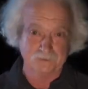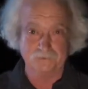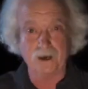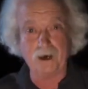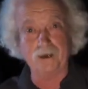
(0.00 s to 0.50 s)

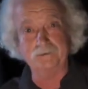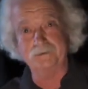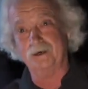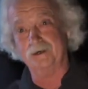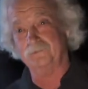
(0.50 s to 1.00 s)

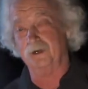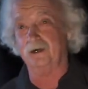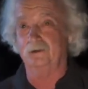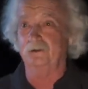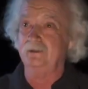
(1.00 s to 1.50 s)
None, none.
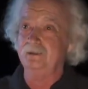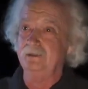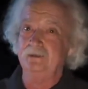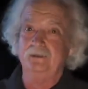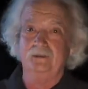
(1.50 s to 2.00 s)
Well,
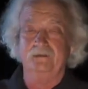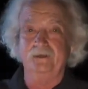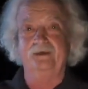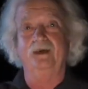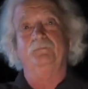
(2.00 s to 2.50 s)

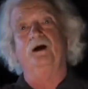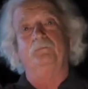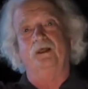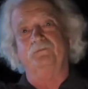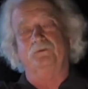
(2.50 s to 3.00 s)
they came
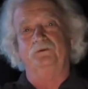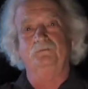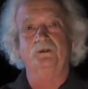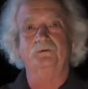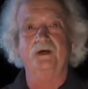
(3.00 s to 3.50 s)
up level
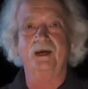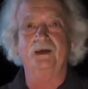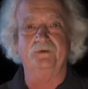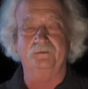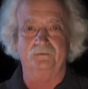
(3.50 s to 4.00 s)
to me
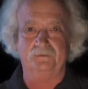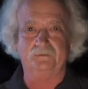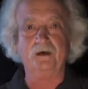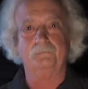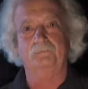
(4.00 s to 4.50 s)
grave and
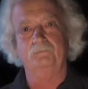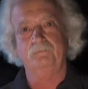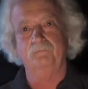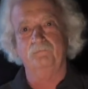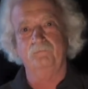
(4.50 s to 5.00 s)
stopped.
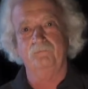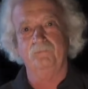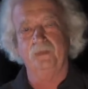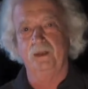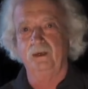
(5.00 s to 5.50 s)

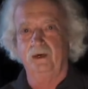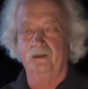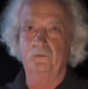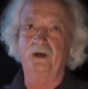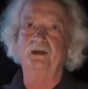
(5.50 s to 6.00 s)

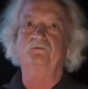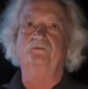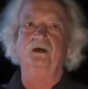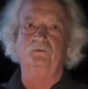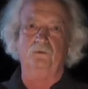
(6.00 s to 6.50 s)
And the one in
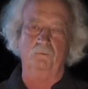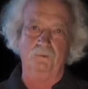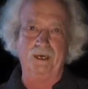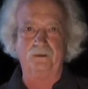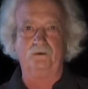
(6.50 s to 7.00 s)
front with the
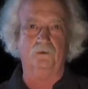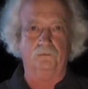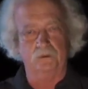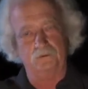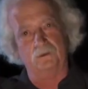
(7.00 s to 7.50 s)
black
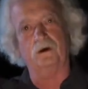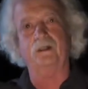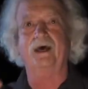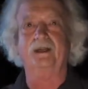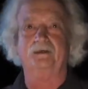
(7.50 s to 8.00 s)
coat and the
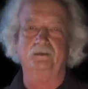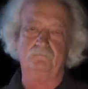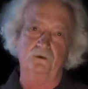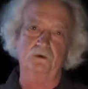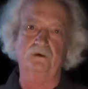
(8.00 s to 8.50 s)
tall hat,
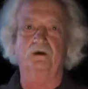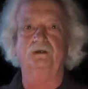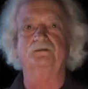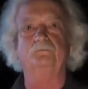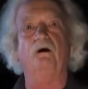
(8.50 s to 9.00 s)
he turned
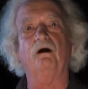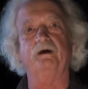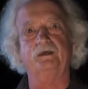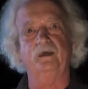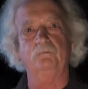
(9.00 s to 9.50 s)
on his
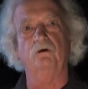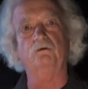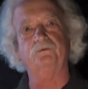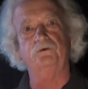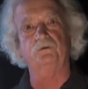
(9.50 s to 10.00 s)
paw. He came
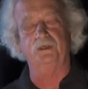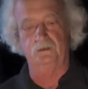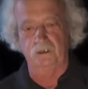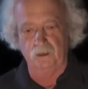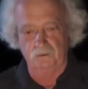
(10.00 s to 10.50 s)
over to me
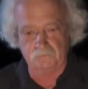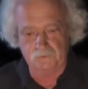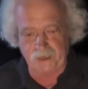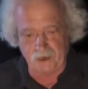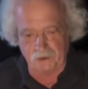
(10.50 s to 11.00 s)
and
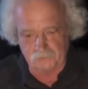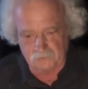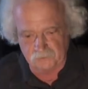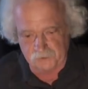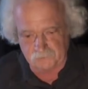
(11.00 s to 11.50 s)
looked down
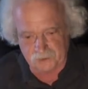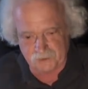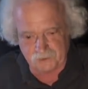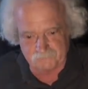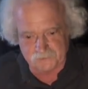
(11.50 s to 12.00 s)
into me
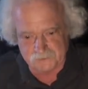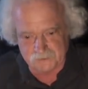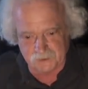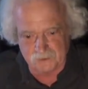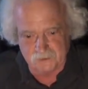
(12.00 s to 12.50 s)
grave and
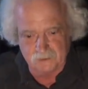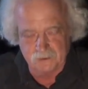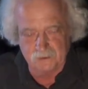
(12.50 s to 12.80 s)
said,